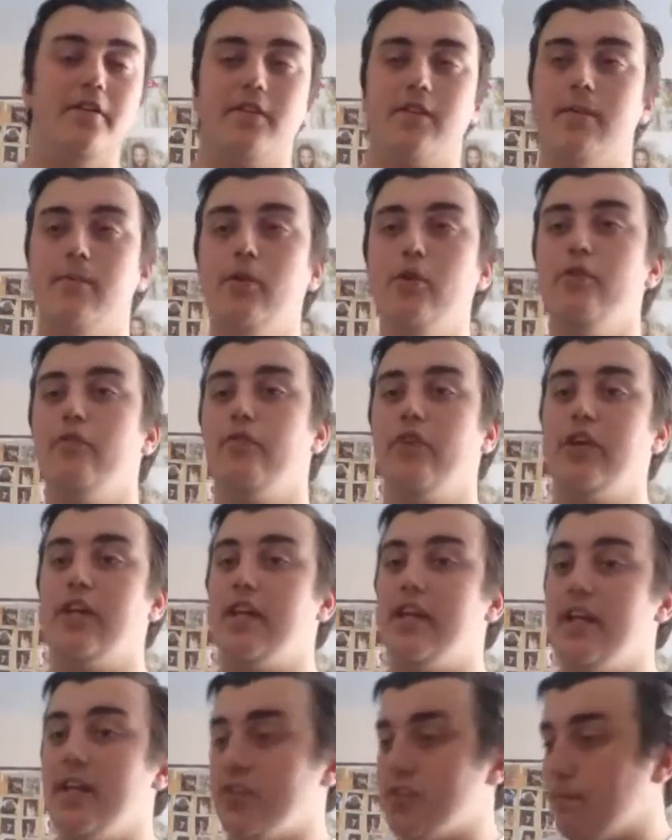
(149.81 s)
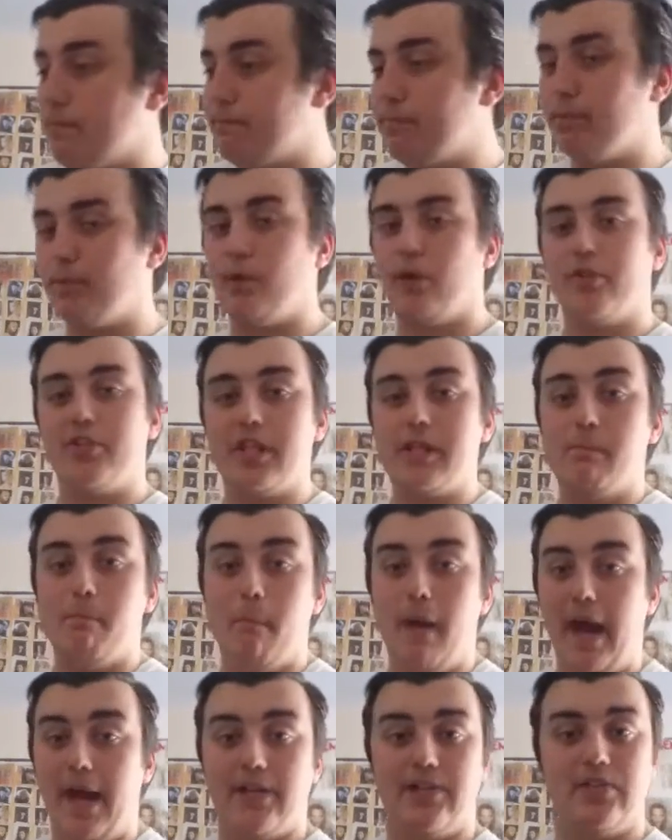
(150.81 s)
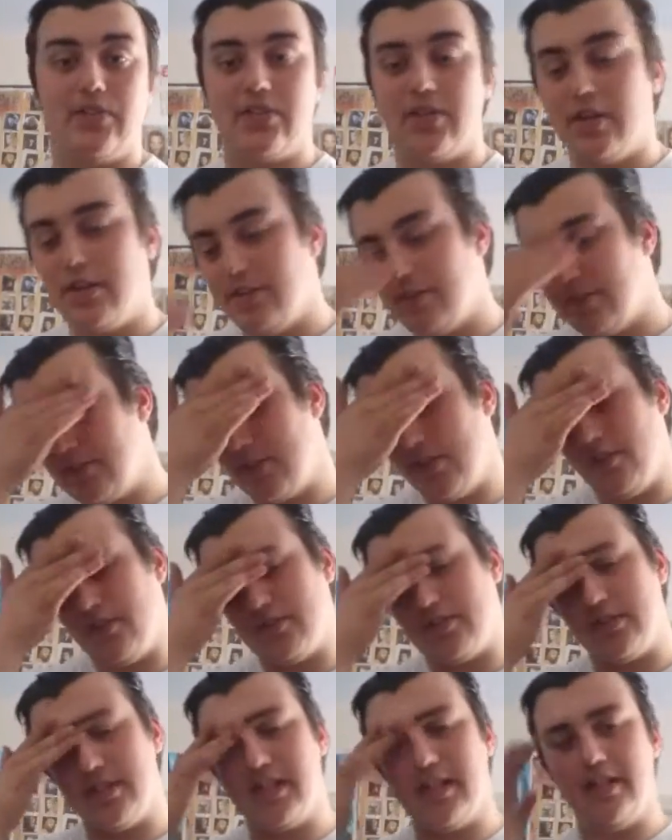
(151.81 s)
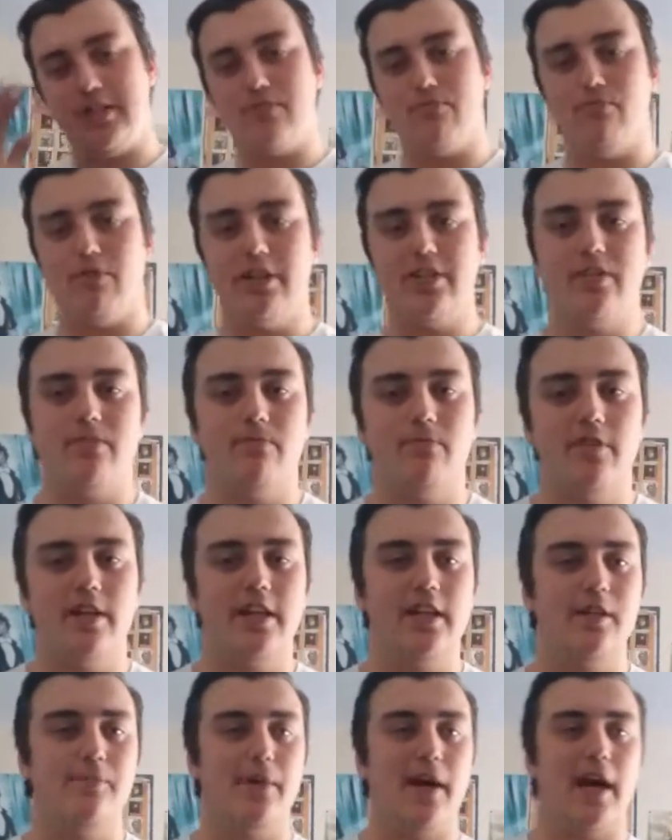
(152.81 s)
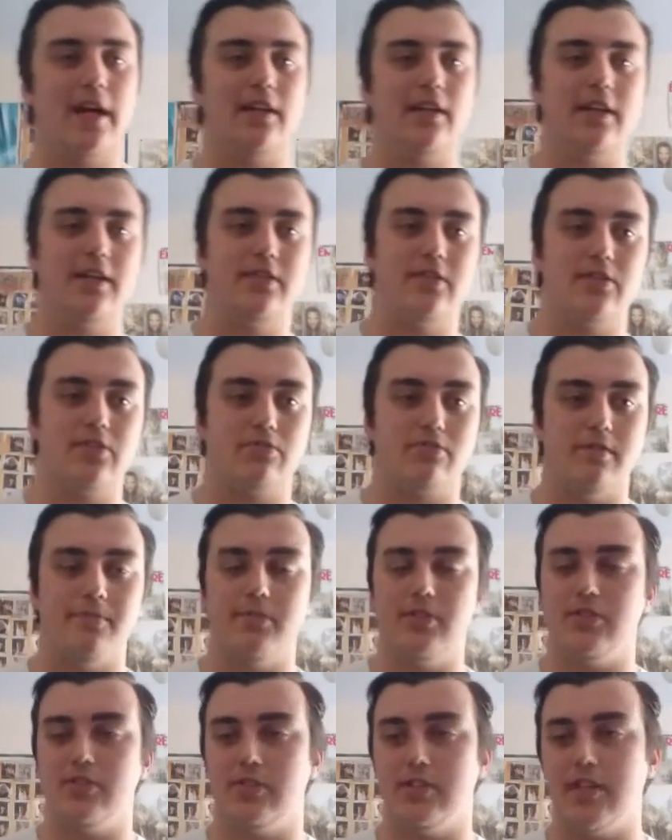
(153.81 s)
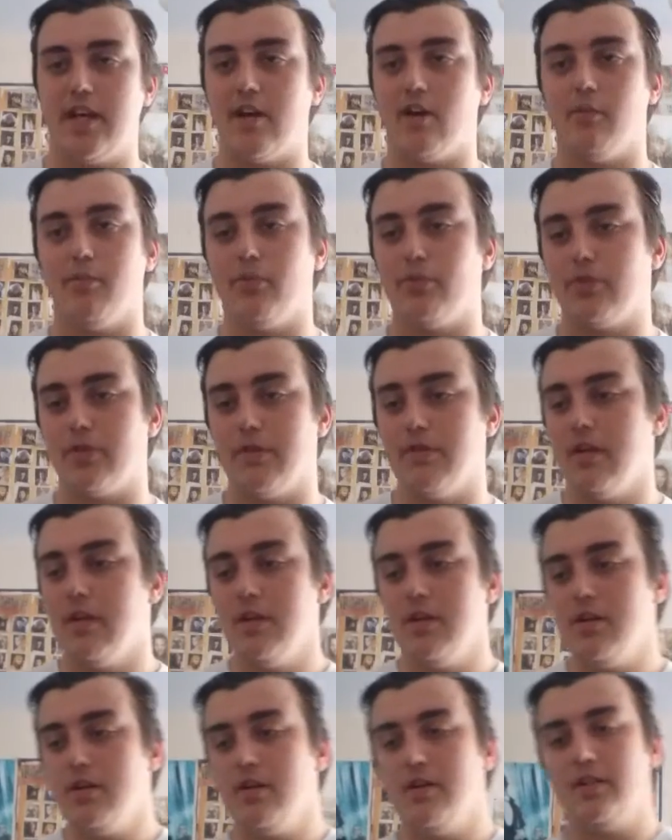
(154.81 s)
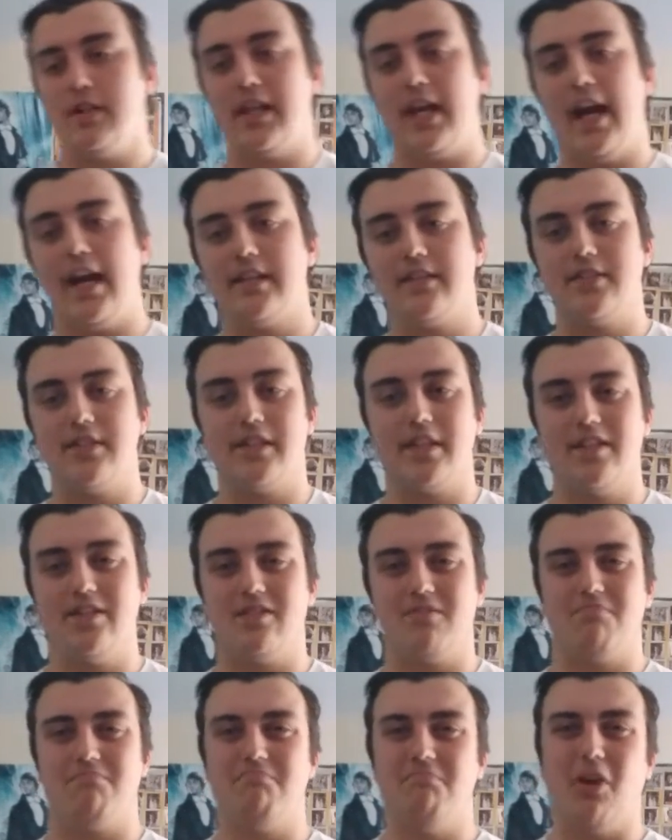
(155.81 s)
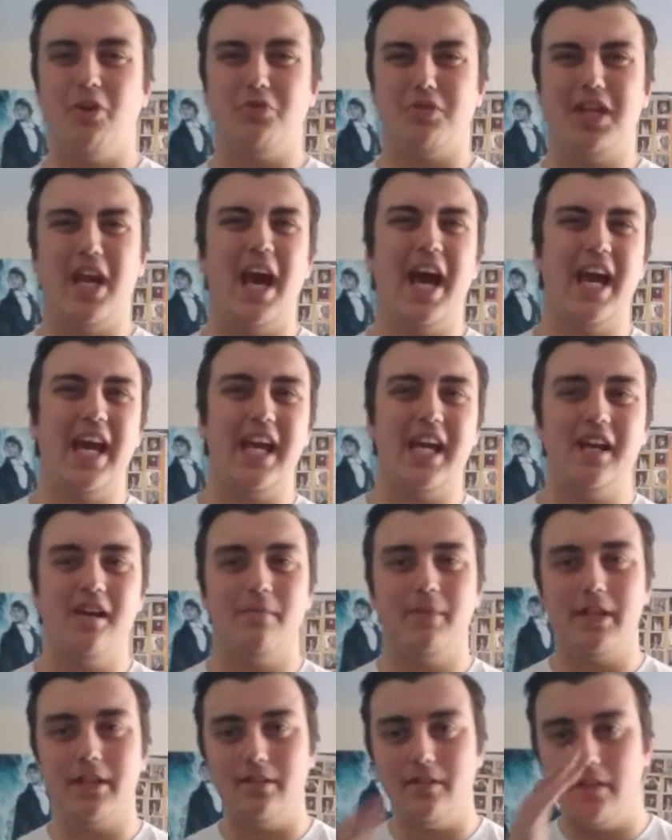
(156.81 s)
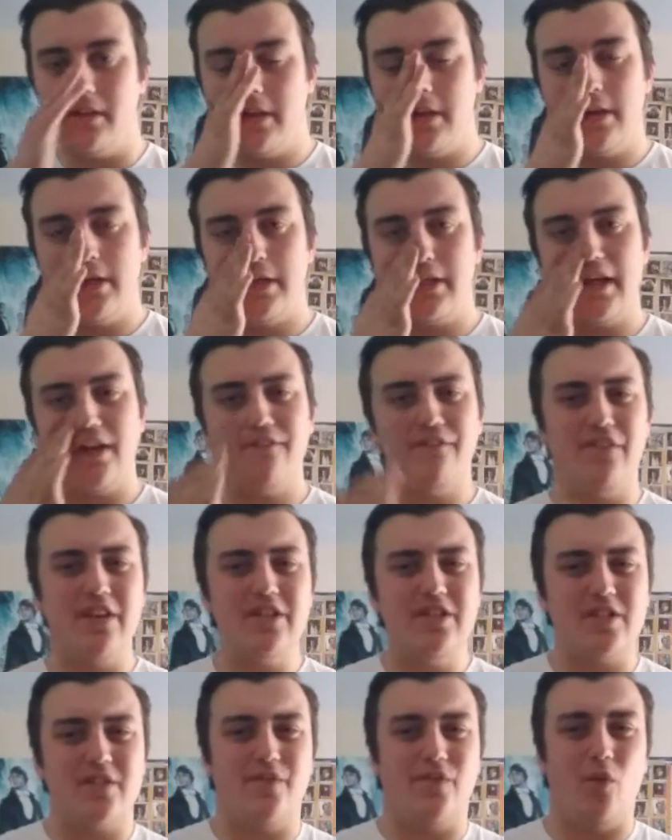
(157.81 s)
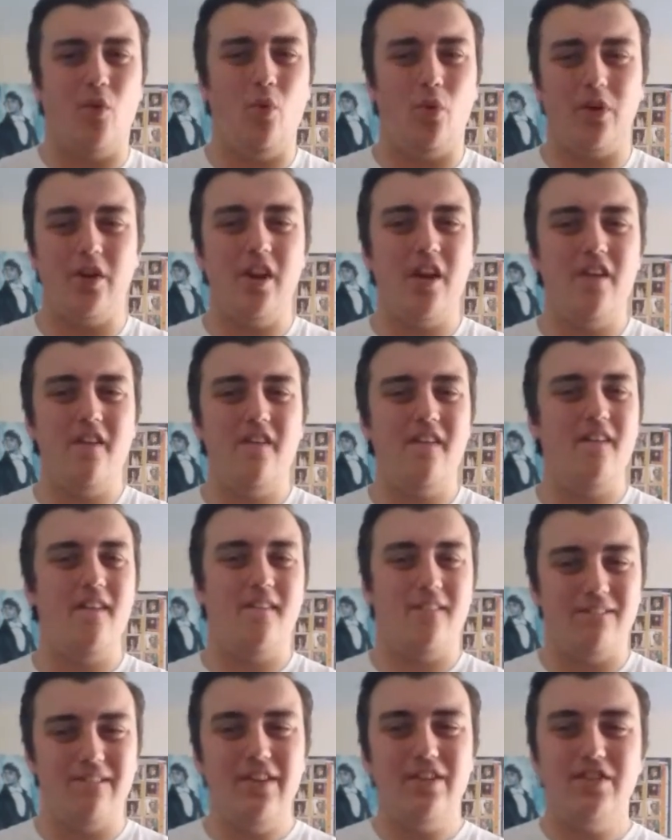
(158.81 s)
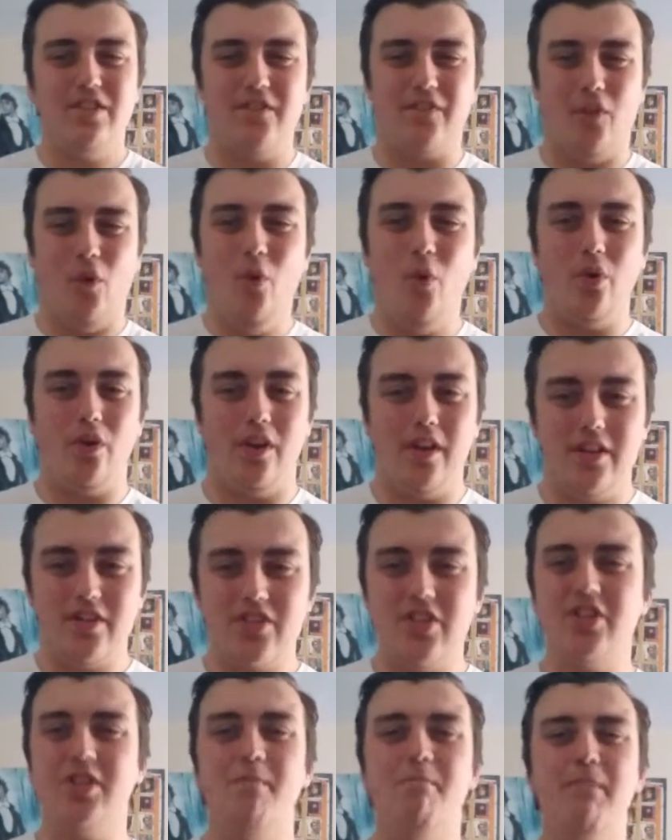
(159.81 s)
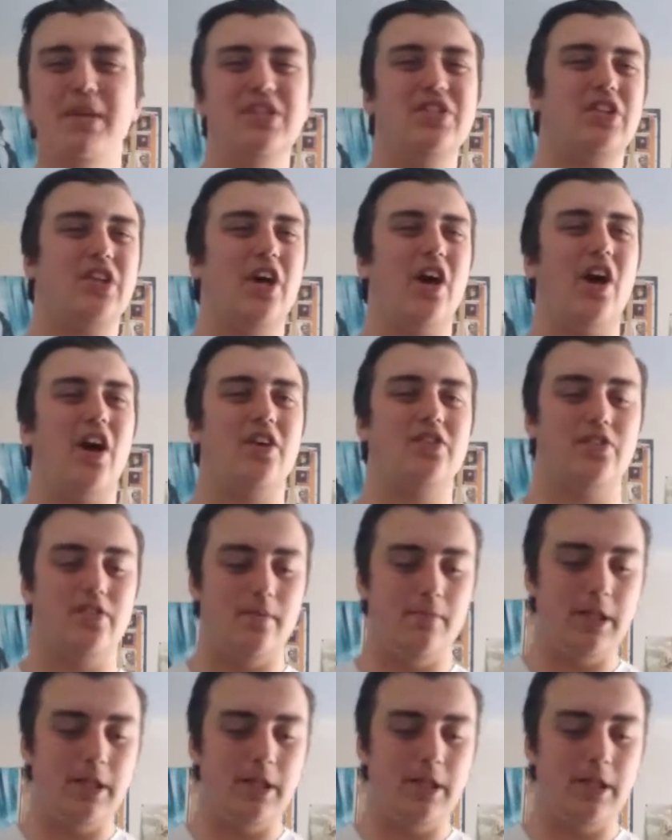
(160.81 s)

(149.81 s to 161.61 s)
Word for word: The movie is a plodding mess. Seriously, it's written really badly. The script is terrible. The the acting is okay. I mean, you have Vince Vaughn. Vince Vaughn, such a miscast.